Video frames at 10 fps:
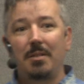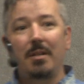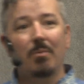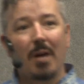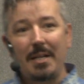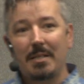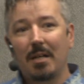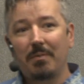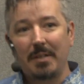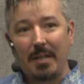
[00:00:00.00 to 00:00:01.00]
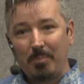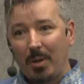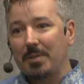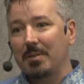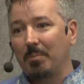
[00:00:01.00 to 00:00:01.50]
so you can write yourself a little
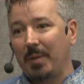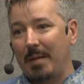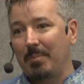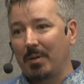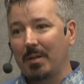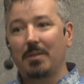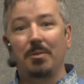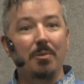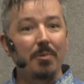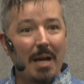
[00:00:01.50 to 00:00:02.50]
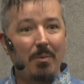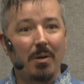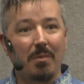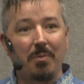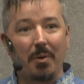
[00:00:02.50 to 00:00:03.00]
personal playbook to do that
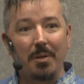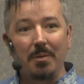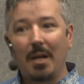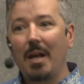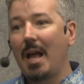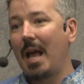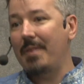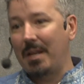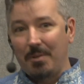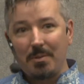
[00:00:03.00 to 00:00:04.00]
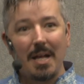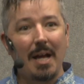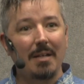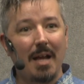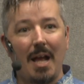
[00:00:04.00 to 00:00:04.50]
work for you, and then use
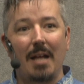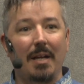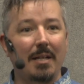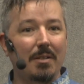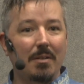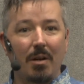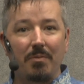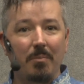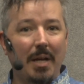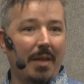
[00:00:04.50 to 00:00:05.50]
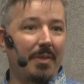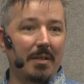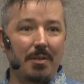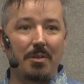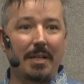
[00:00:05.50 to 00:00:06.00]
that and go from a thing
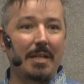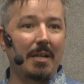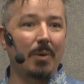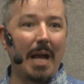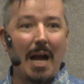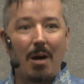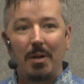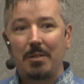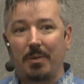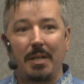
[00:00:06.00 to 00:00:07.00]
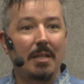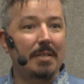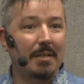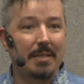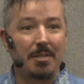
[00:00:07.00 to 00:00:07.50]
that used to take you an hour to a thing that
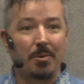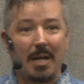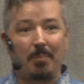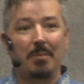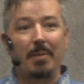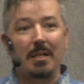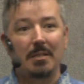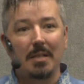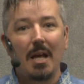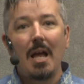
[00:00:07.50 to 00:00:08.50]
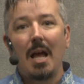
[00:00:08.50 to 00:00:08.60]
now takes you a couple of minutes,